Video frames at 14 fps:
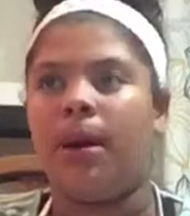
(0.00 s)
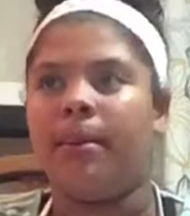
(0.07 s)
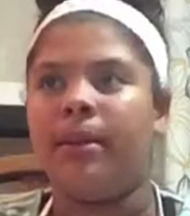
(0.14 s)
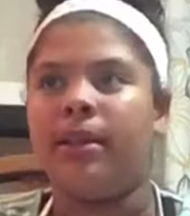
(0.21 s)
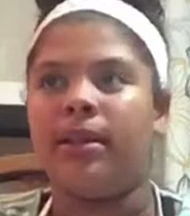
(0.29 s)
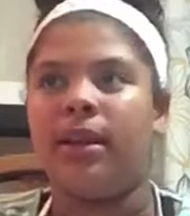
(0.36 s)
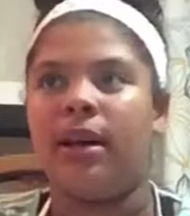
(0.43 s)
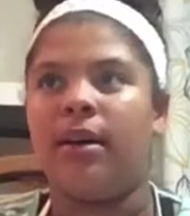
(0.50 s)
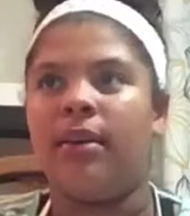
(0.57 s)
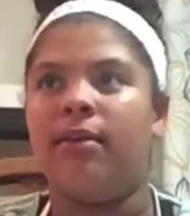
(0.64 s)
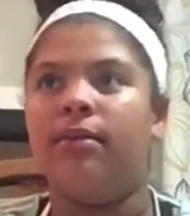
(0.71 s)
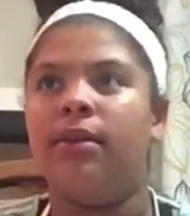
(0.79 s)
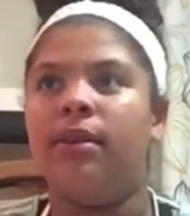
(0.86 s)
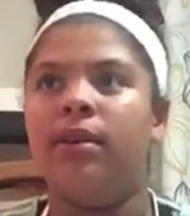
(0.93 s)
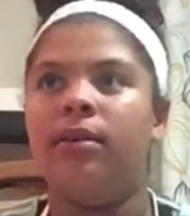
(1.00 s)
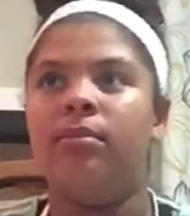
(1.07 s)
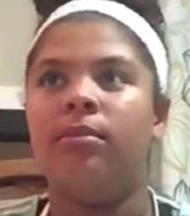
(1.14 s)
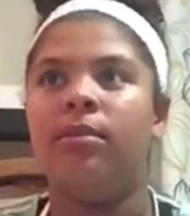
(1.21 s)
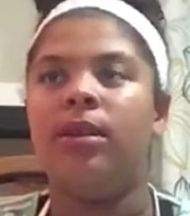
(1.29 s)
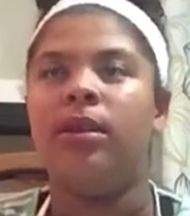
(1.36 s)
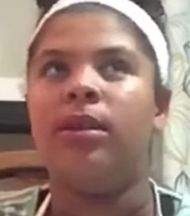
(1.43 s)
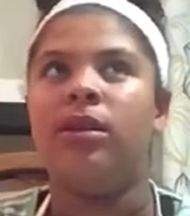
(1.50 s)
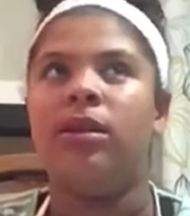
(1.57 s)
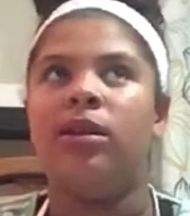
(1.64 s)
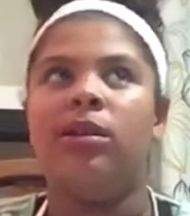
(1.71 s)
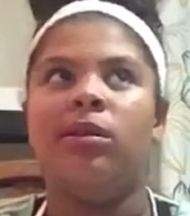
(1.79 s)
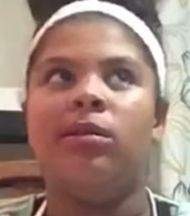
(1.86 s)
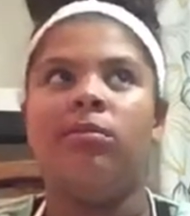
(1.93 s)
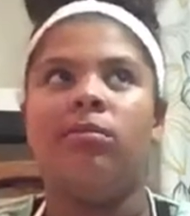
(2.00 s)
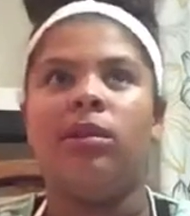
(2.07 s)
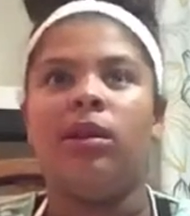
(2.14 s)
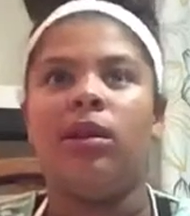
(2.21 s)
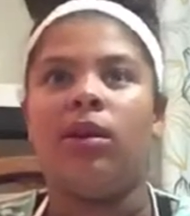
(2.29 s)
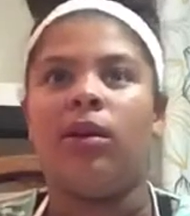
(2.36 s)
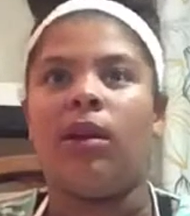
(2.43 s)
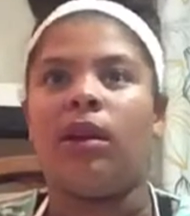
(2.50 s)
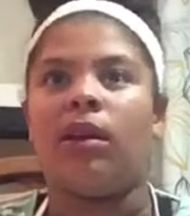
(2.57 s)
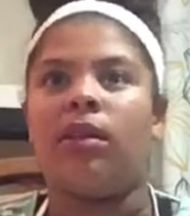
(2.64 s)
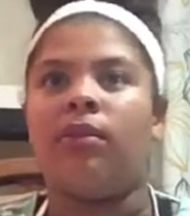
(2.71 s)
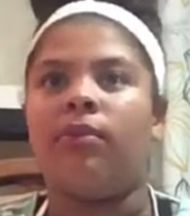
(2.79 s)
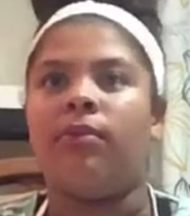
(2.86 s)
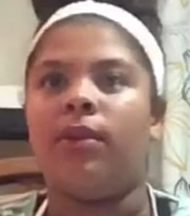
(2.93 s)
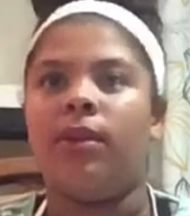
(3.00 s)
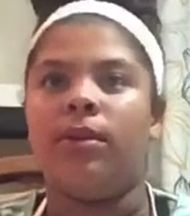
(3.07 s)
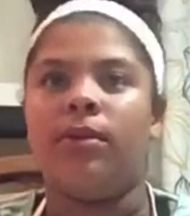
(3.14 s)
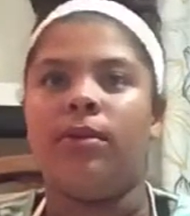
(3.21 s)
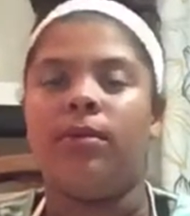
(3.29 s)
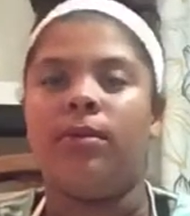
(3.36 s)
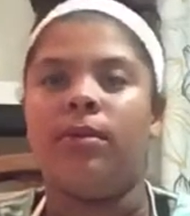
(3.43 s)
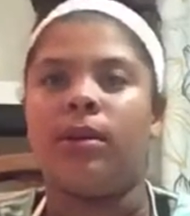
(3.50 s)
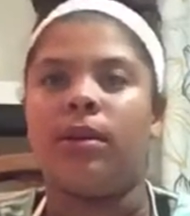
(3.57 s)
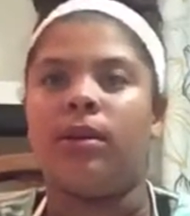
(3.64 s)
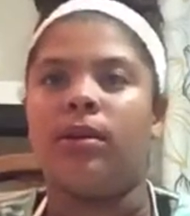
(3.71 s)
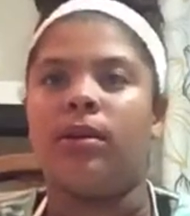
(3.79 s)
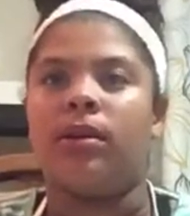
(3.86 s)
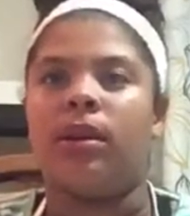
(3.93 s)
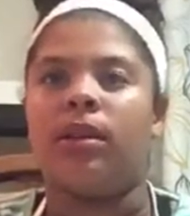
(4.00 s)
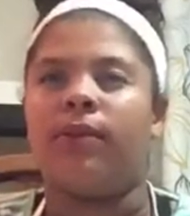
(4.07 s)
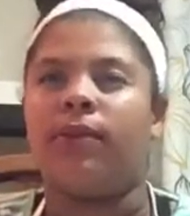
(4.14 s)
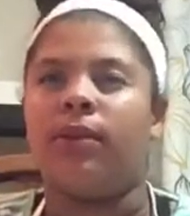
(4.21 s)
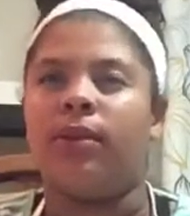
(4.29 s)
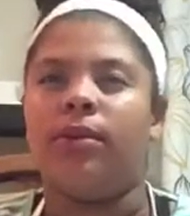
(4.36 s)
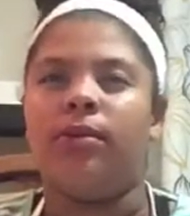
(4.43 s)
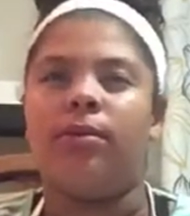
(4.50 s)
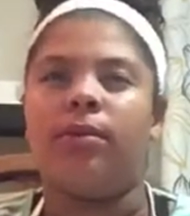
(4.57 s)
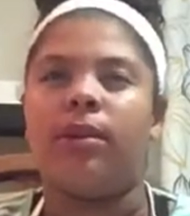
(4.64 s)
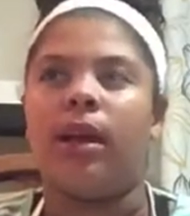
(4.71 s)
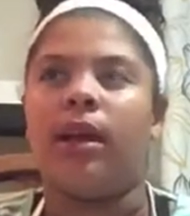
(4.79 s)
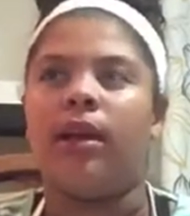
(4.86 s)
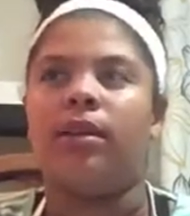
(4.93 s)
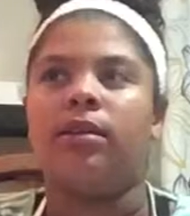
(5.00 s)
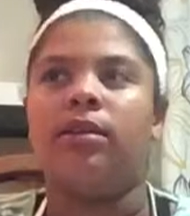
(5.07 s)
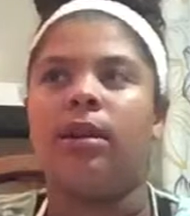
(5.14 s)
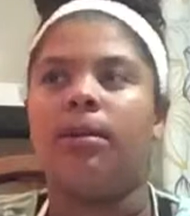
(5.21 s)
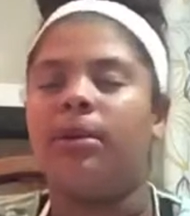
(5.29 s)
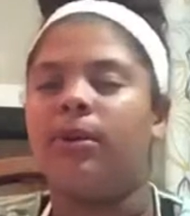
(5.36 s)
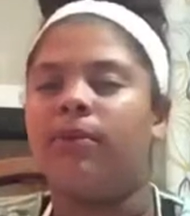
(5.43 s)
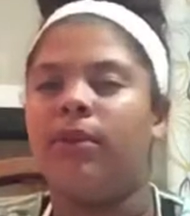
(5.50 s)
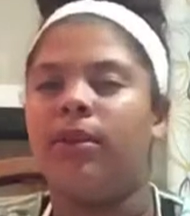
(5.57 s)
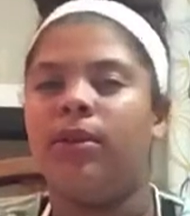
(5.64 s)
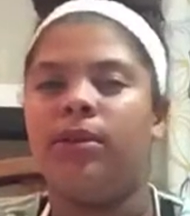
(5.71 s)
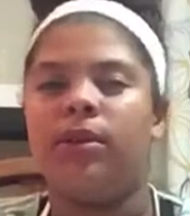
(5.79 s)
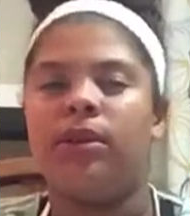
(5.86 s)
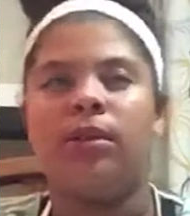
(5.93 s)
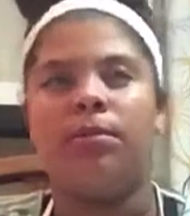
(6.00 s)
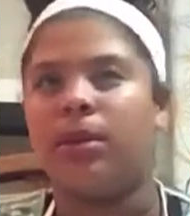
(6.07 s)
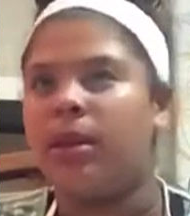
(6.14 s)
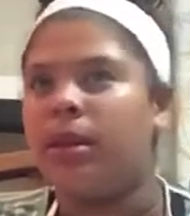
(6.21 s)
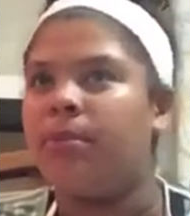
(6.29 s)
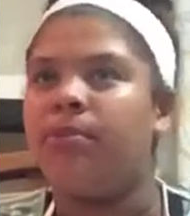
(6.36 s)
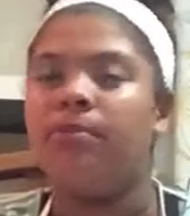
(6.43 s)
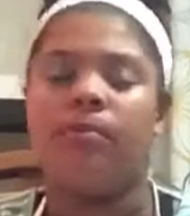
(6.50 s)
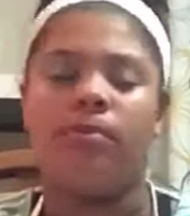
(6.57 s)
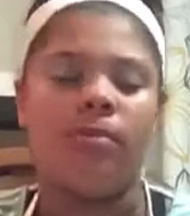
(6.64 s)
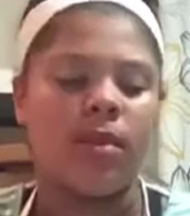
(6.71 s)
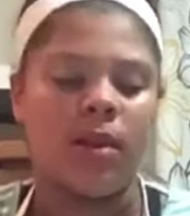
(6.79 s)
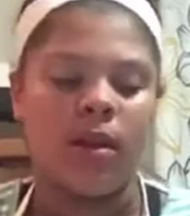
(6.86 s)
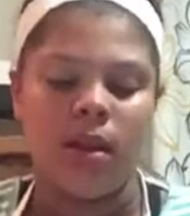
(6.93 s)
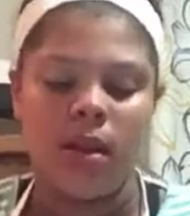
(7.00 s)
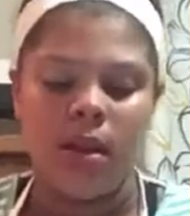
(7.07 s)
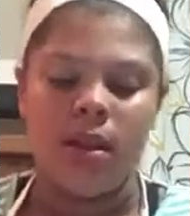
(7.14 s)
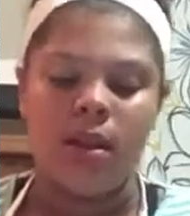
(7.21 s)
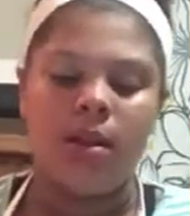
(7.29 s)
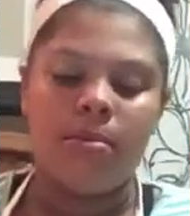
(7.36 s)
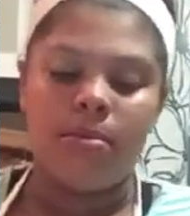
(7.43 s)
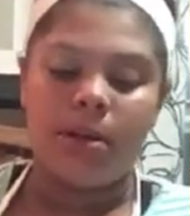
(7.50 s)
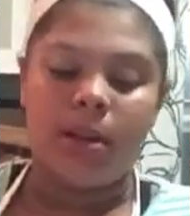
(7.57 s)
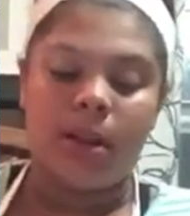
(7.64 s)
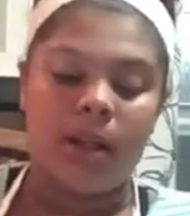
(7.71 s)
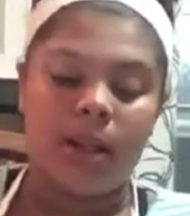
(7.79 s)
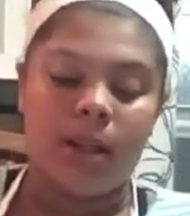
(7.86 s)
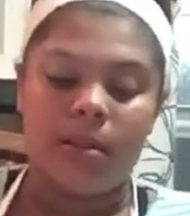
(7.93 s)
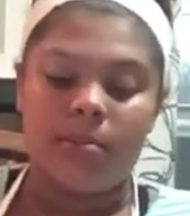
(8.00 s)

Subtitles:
probably just have the flu, or not the flu, or a stomach flu or something. But